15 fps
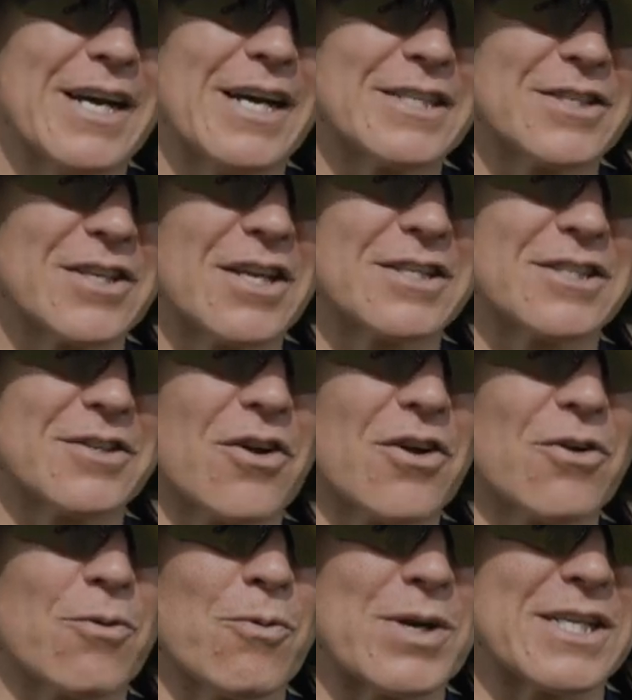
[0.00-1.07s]
It's
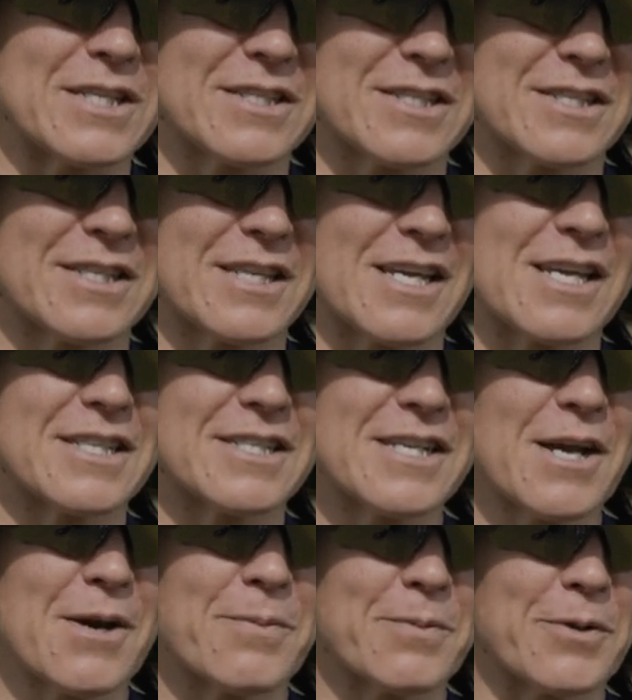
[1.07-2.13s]
not always
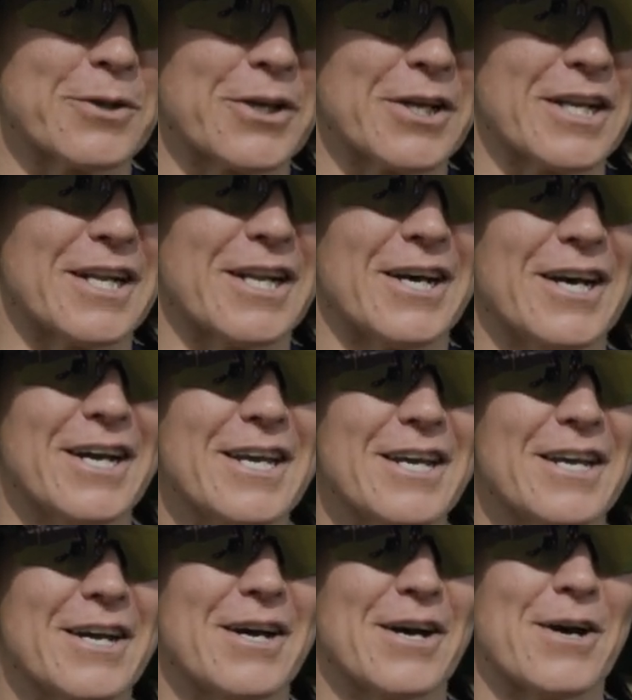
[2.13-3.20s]
easy, I'm not going to lie.
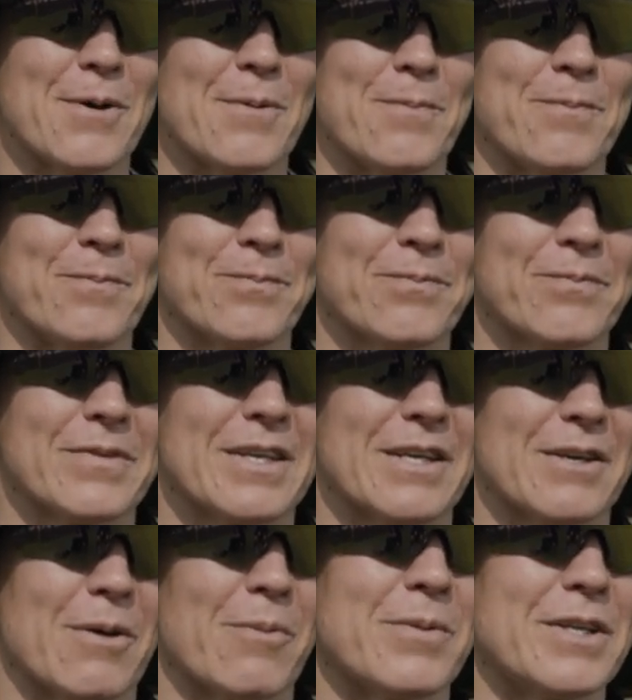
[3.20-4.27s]

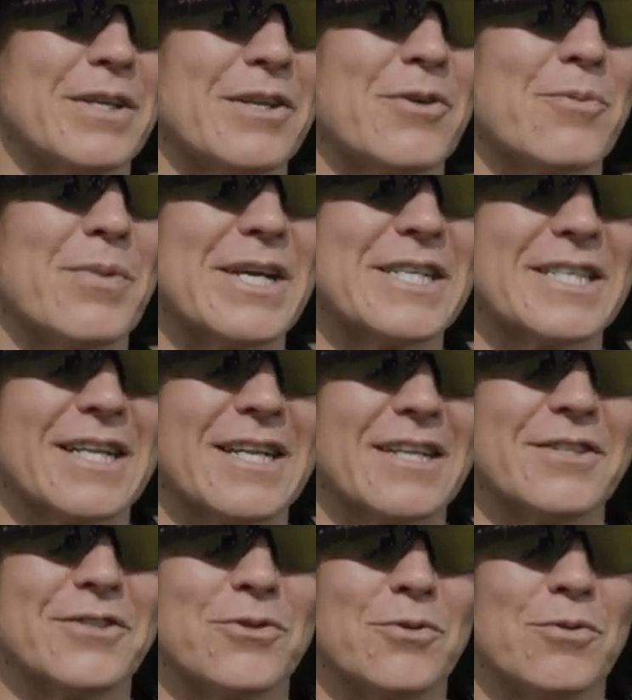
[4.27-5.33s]
I mean, you
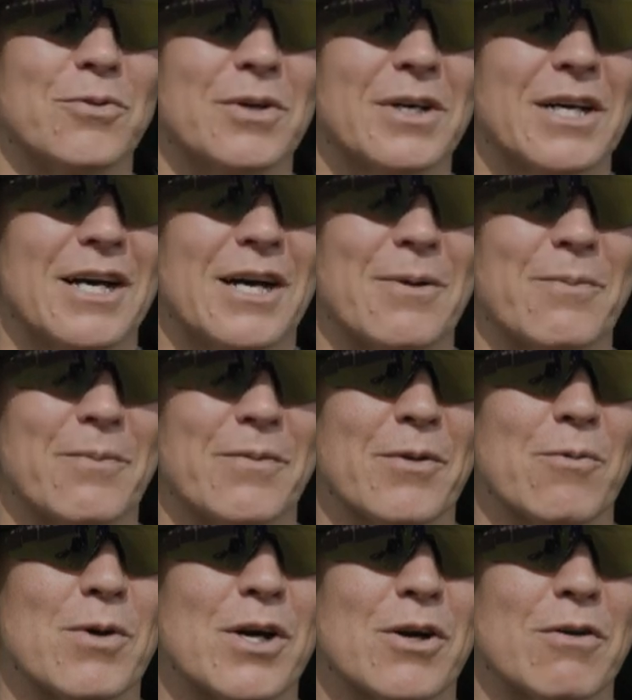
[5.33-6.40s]
basically do
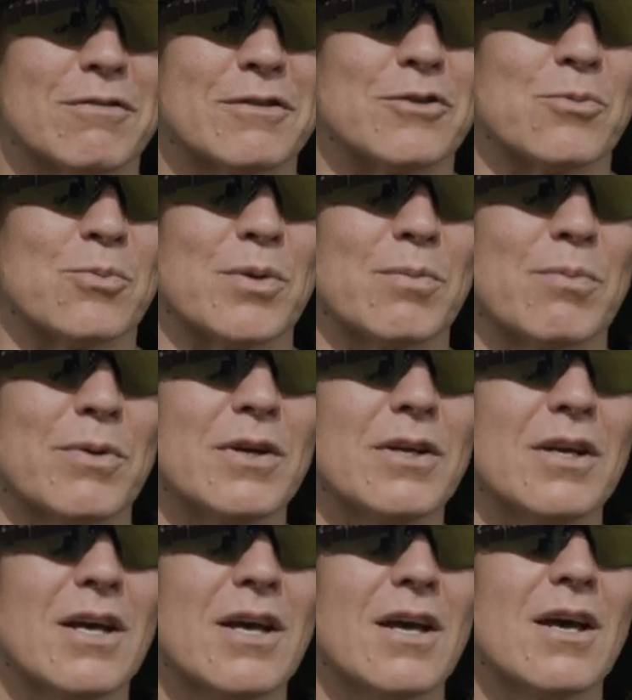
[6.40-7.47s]
the work of two
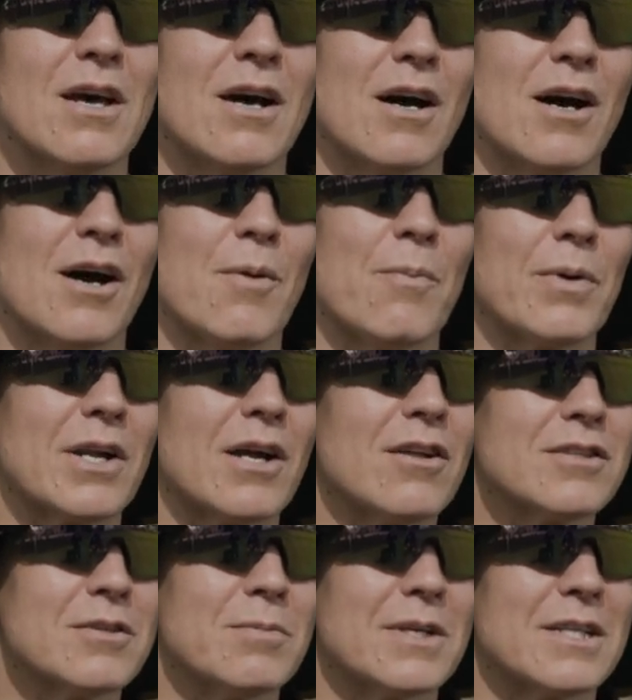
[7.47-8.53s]
people. But
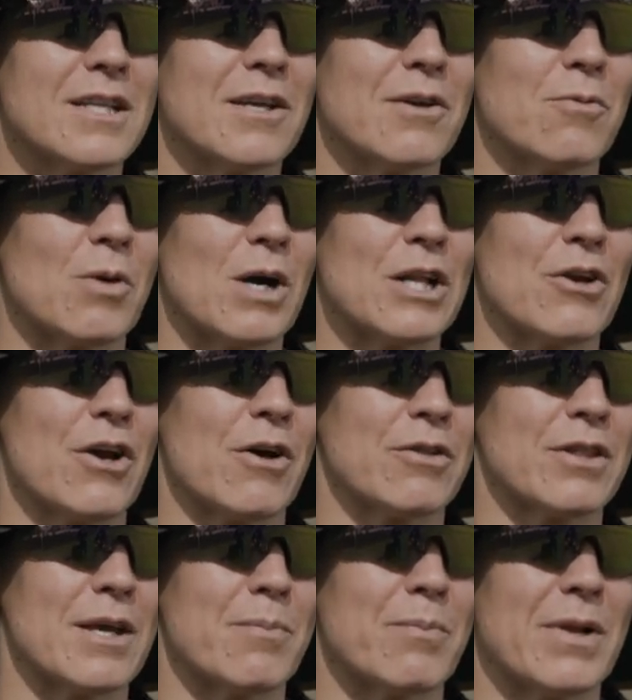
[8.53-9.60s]
ultimately, while you're
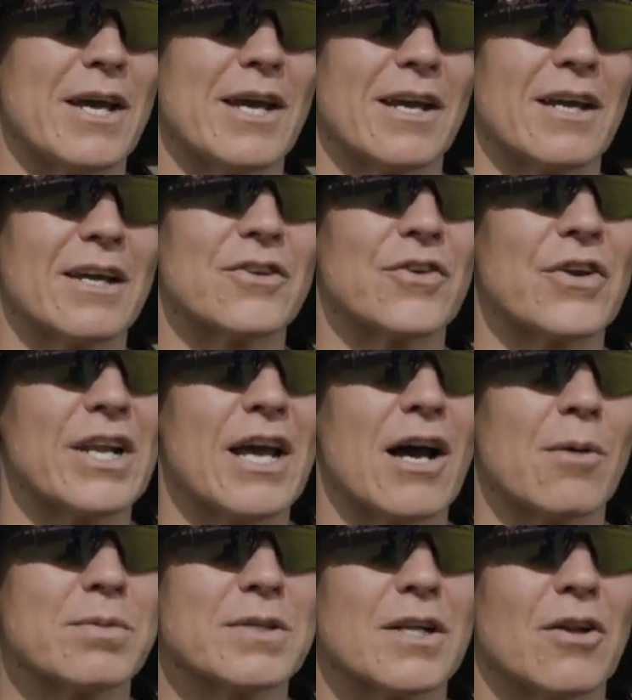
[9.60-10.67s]
out there playing, it really
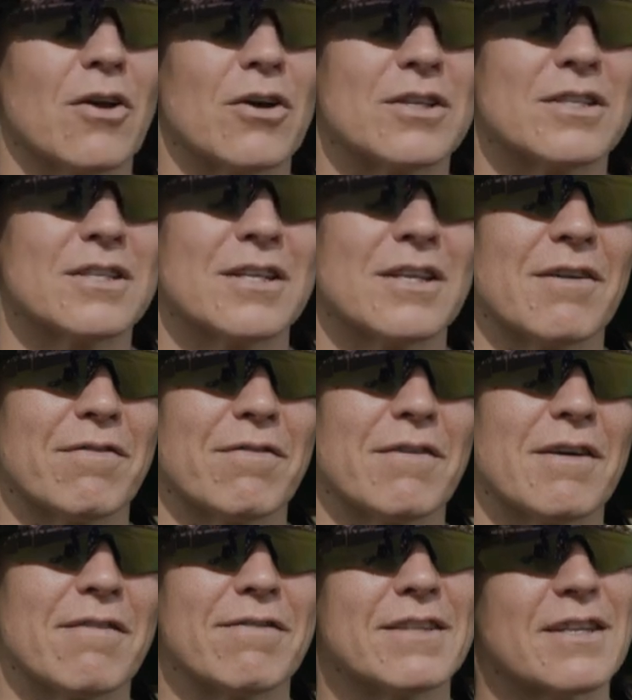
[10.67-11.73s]
helps a lot. If
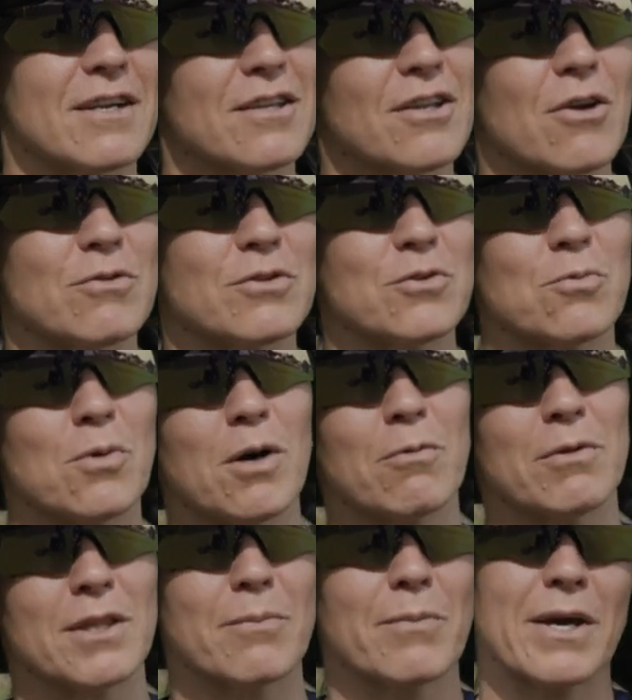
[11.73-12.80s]
it didn't go too well
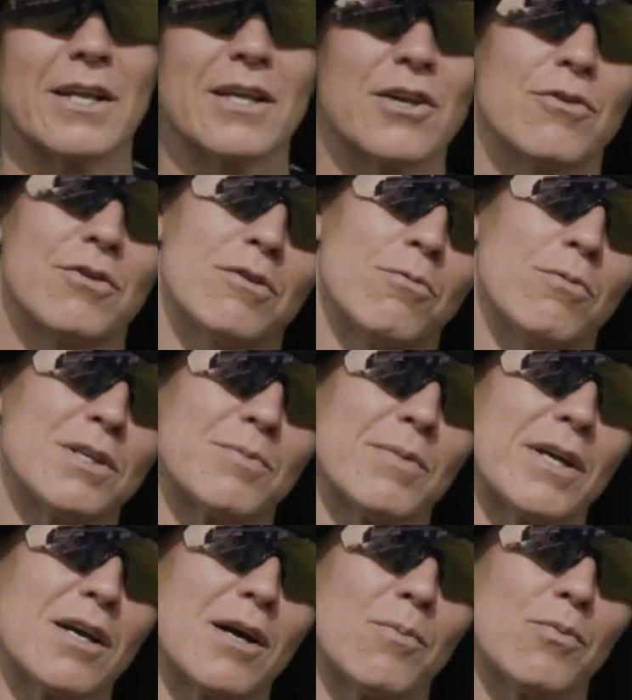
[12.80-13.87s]
with the batting, you can always
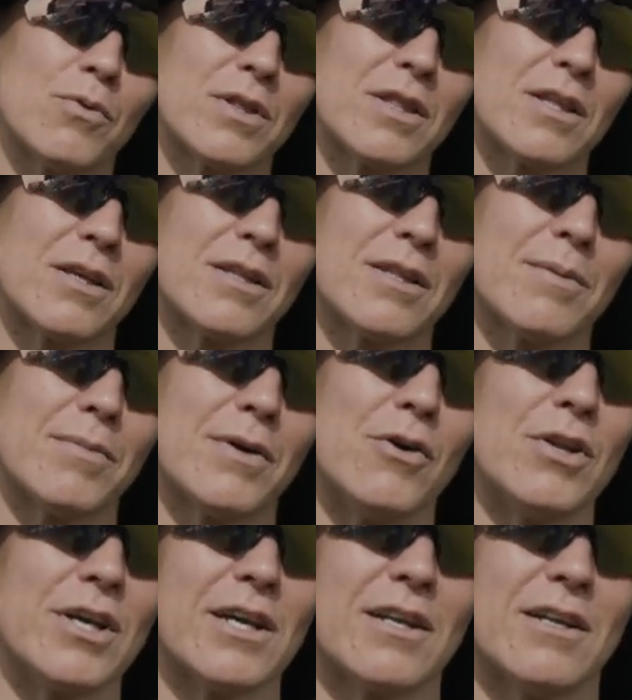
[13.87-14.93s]
make up with the
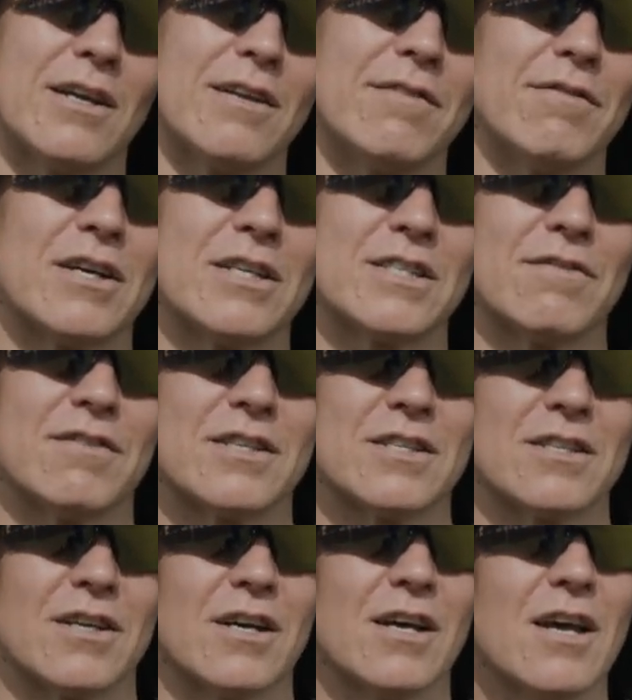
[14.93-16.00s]
bowling and vice
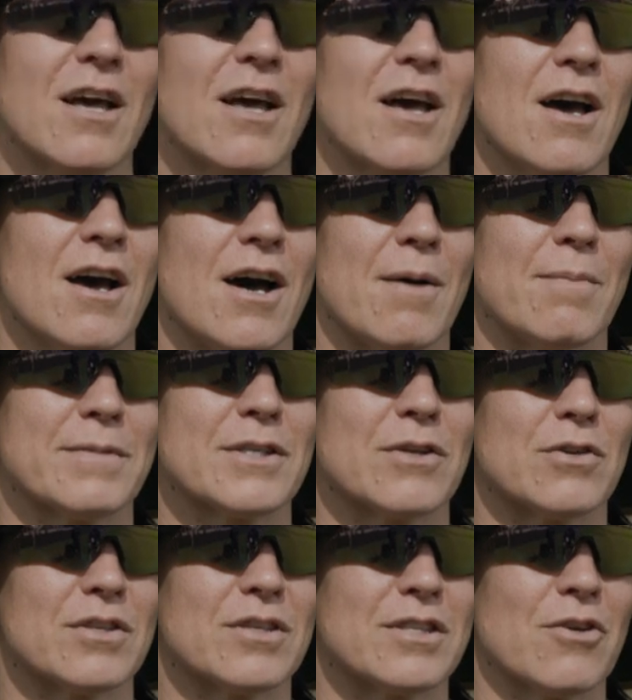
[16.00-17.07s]
versa.
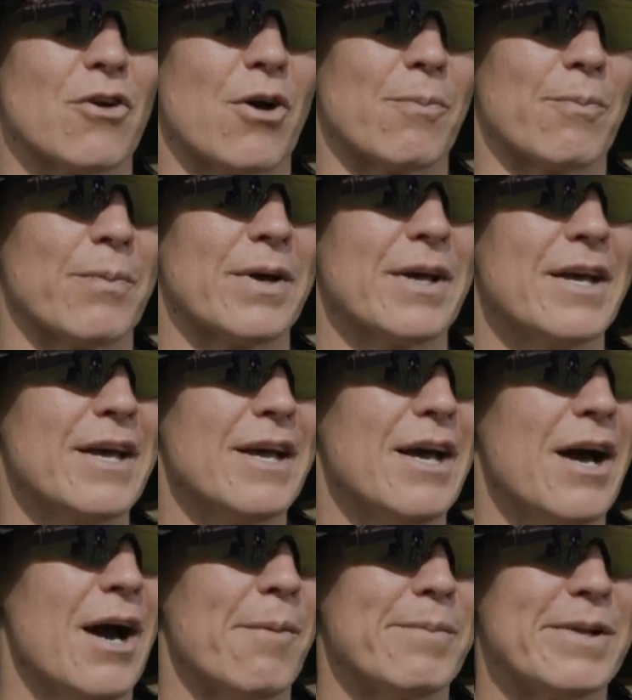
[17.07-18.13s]
So it's, yeah,
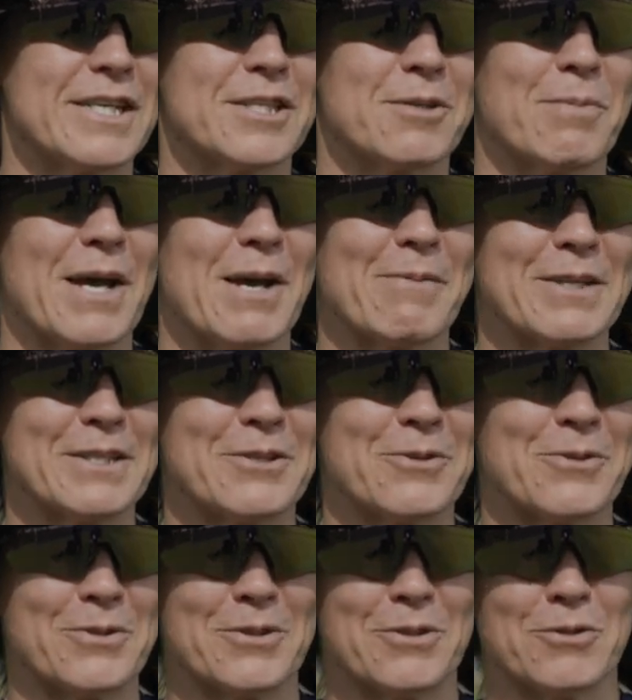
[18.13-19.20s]
I'm blessed to be able
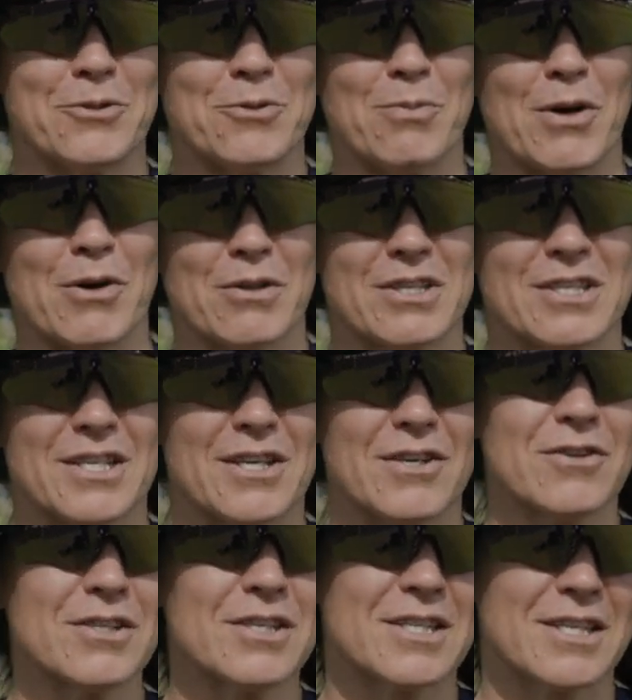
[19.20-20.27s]
to do both
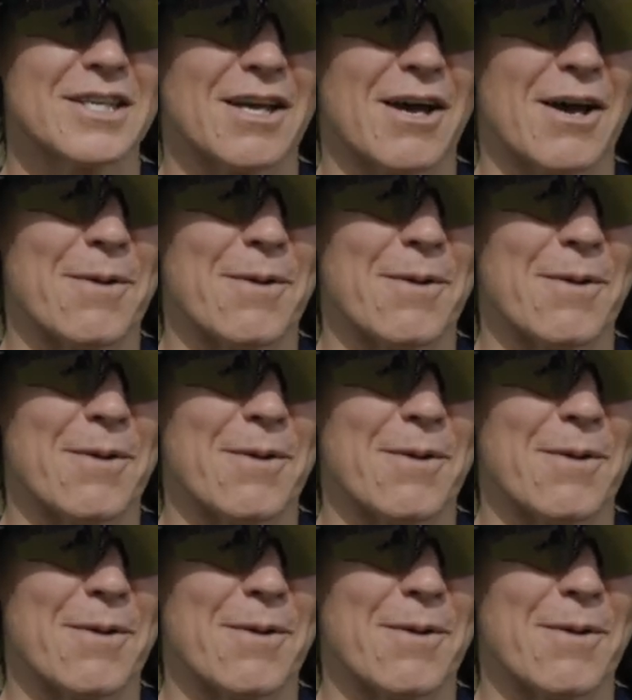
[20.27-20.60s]
skills.